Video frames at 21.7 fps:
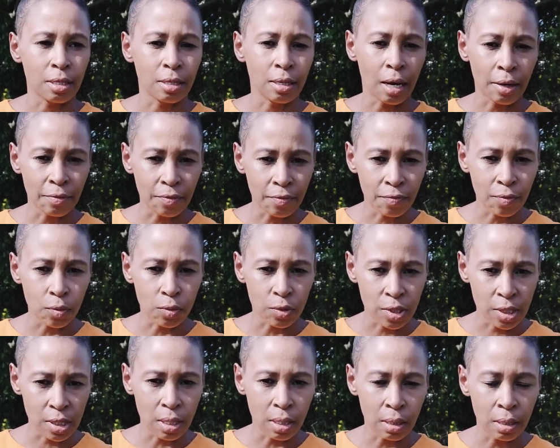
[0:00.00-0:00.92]
and
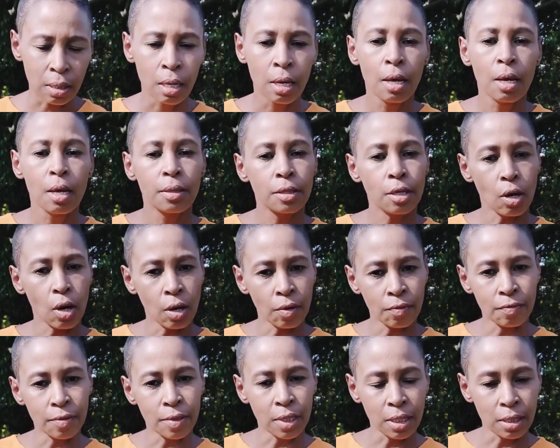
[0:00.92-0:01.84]
unforeseen, they
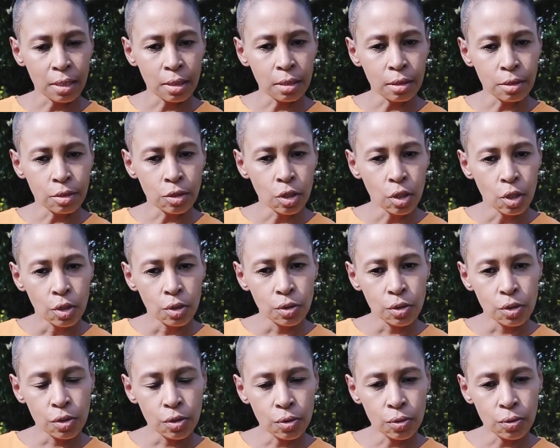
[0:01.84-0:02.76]
often lead
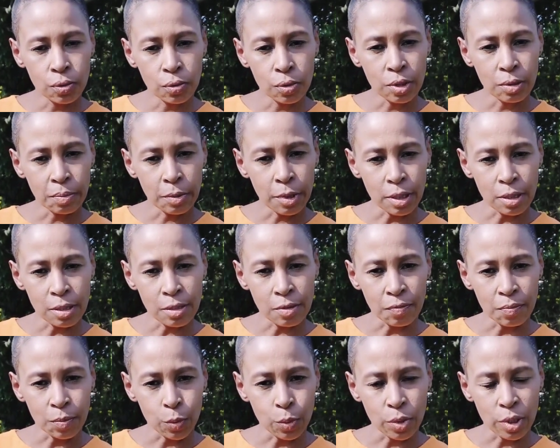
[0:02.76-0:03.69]
to
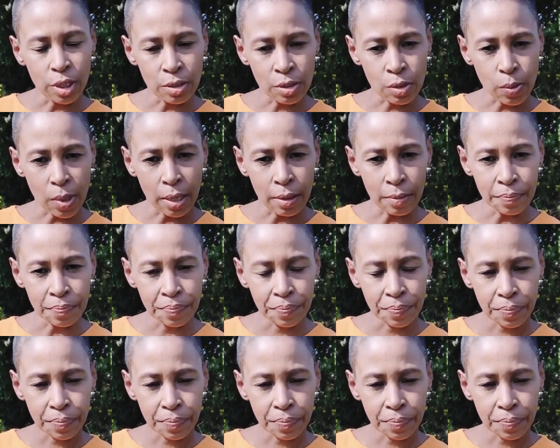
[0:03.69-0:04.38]
depressive mood as well.